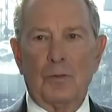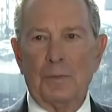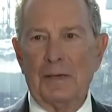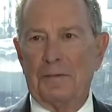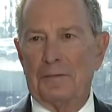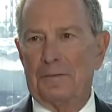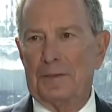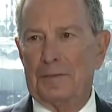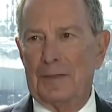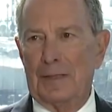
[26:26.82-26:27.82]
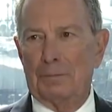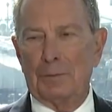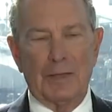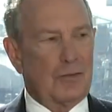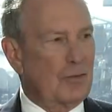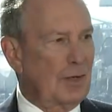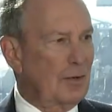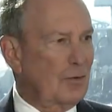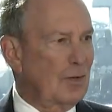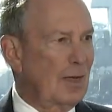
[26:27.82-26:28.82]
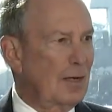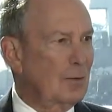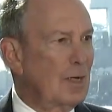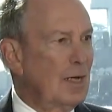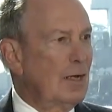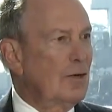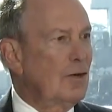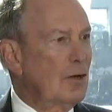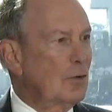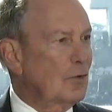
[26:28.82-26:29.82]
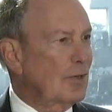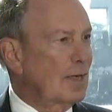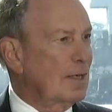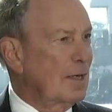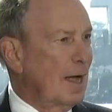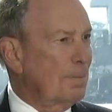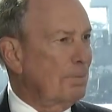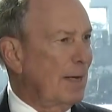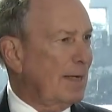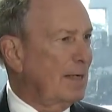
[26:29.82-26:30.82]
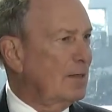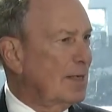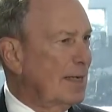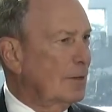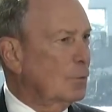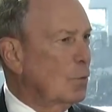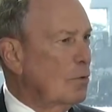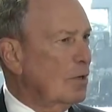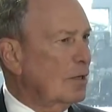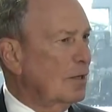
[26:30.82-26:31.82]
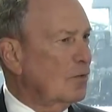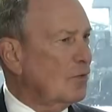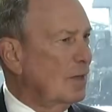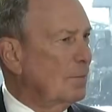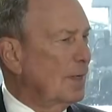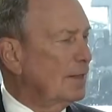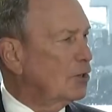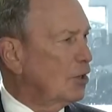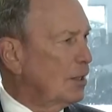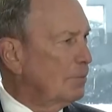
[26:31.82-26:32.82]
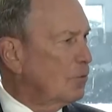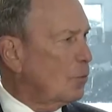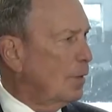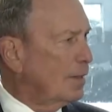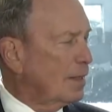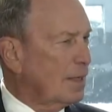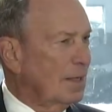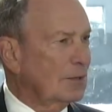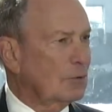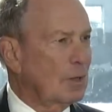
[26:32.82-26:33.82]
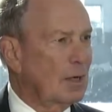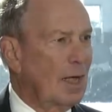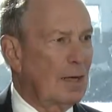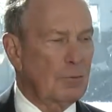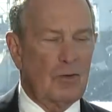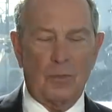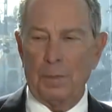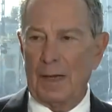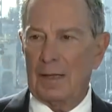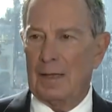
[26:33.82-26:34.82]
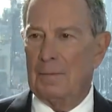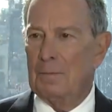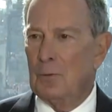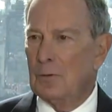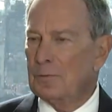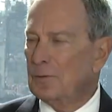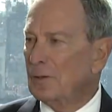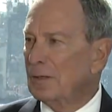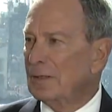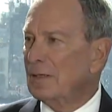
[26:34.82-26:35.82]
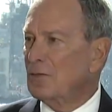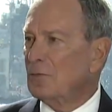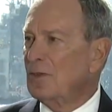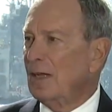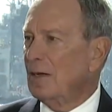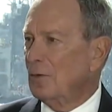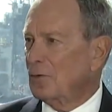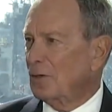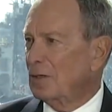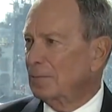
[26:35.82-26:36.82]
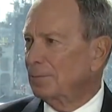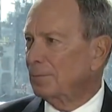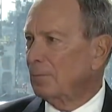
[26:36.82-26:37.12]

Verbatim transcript: with me for 15 plus years now knows that not backing down won't cost them their jobs. Quite the contrary, I'll respect them more for it as the day goes on.